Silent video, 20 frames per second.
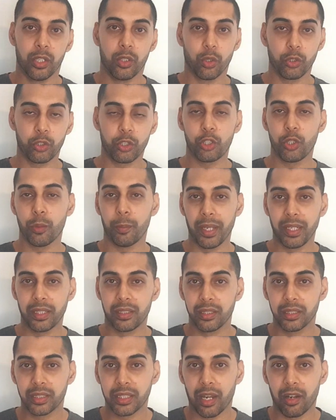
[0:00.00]
not just your
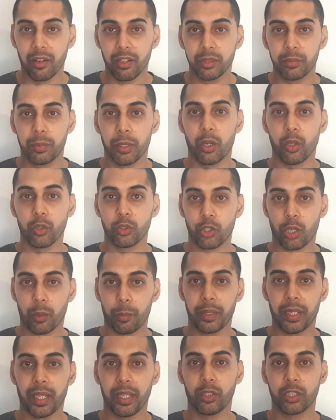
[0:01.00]
maintenance calories, but on top
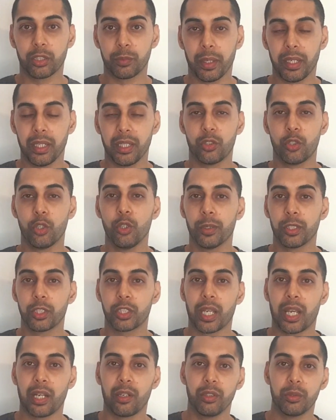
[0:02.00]
of that, you're expending too much
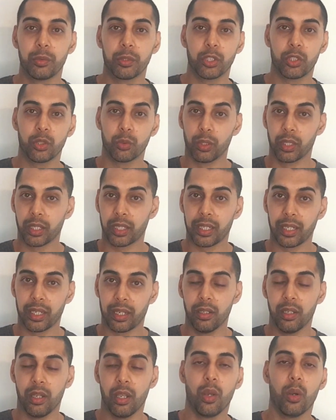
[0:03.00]
calories because you're working
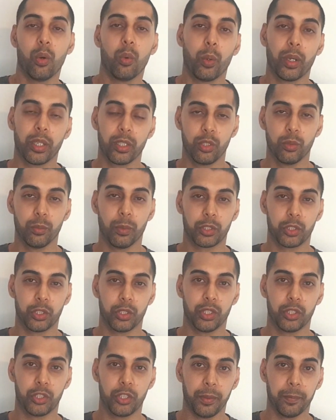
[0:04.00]
out way too much in
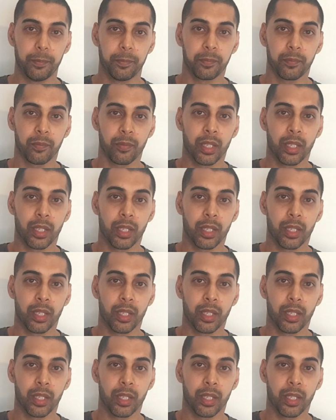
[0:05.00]
the gym.